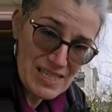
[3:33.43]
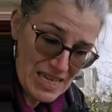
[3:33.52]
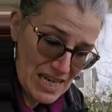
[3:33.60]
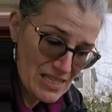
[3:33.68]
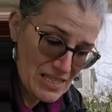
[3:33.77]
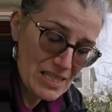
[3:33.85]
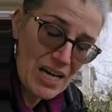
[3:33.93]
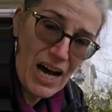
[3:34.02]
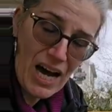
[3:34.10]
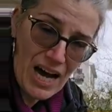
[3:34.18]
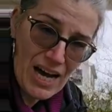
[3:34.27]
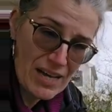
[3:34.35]
stays in the
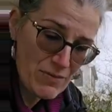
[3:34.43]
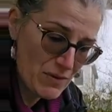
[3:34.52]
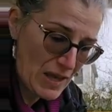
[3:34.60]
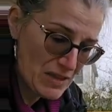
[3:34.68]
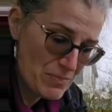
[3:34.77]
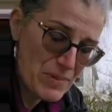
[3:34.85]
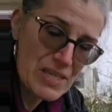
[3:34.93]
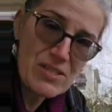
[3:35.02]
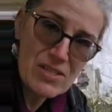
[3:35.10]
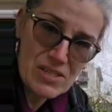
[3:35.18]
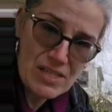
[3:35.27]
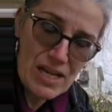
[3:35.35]
hive and the bees
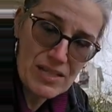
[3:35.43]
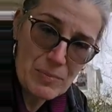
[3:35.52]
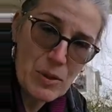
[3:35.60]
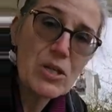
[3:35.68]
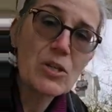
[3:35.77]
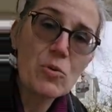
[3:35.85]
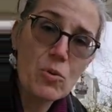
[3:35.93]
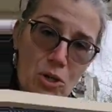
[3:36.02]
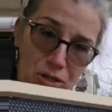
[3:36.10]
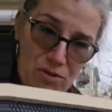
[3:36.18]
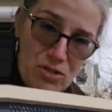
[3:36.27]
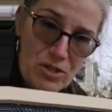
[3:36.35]
decide to put in the
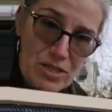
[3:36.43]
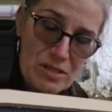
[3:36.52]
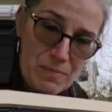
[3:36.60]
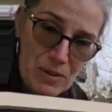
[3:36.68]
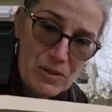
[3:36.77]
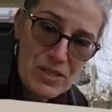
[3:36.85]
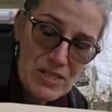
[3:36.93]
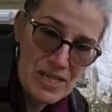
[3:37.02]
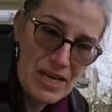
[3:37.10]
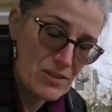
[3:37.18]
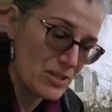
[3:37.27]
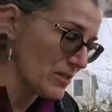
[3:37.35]
work of starting to build these
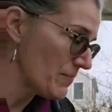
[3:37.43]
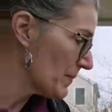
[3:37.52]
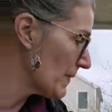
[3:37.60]
out.